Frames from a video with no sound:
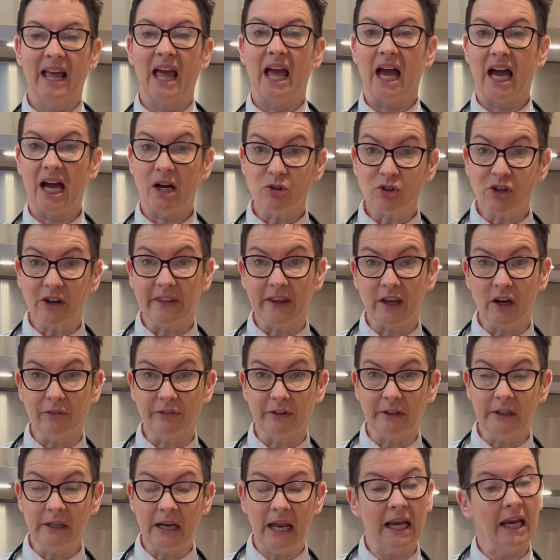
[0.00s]
Out of the
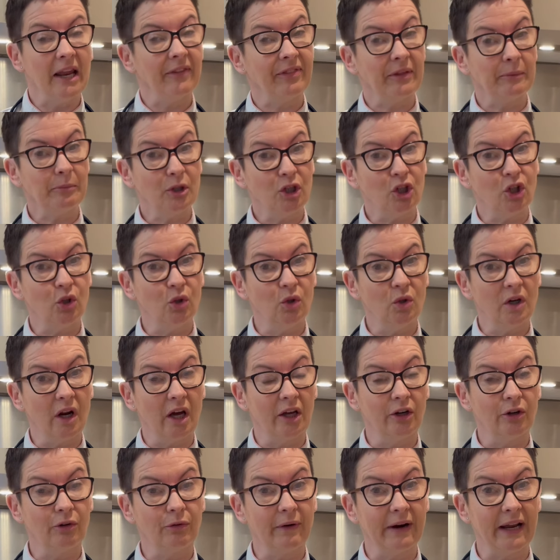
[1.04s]
oven, let them cool on
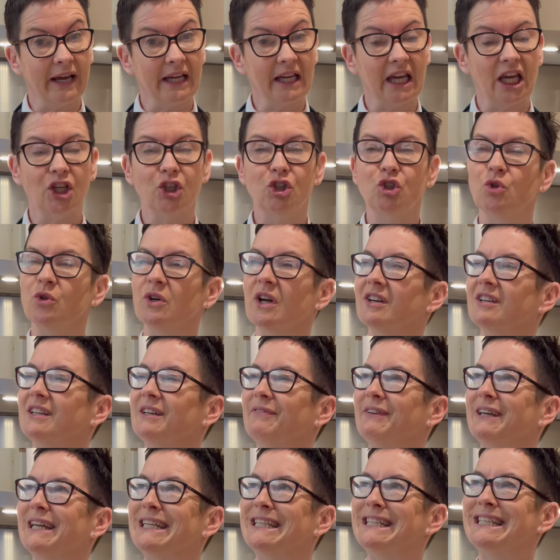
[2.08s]
a rack. Do not
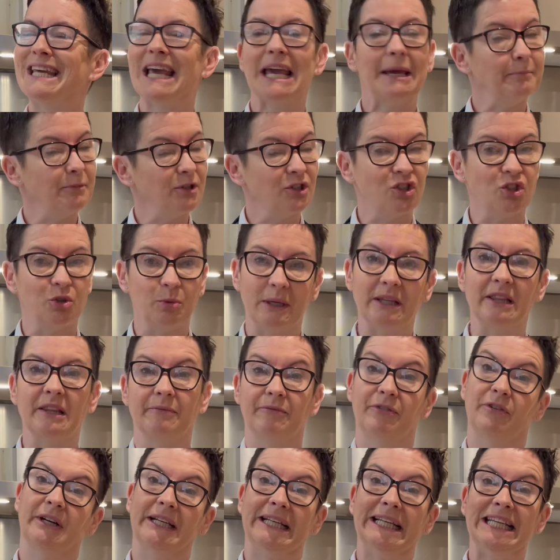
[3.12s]
even attempt to eat them
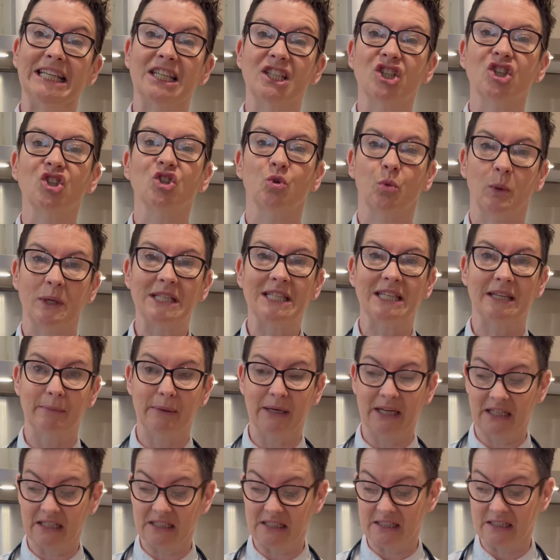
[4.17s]
for at least 20
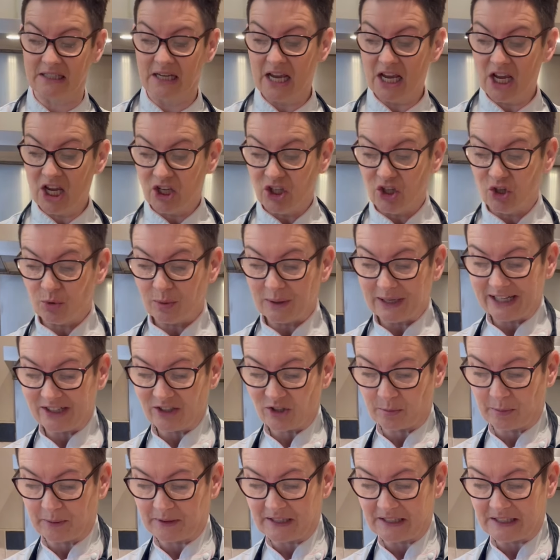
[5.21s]
minutes. You will end
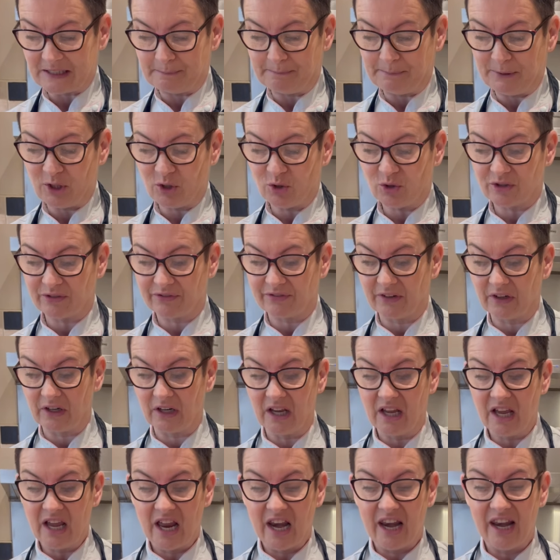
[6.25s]
up with this beautiful,
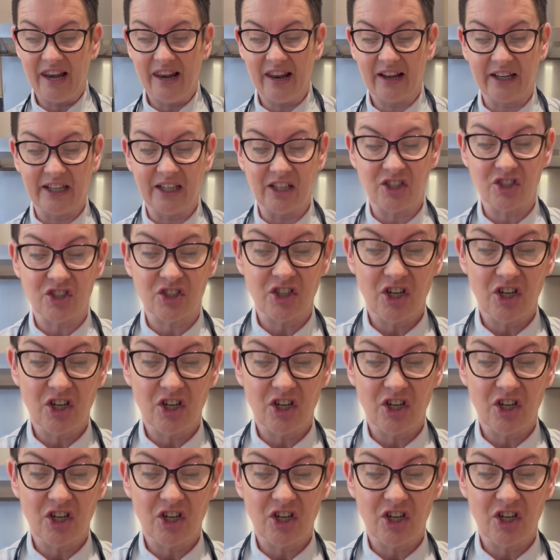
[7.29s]
light,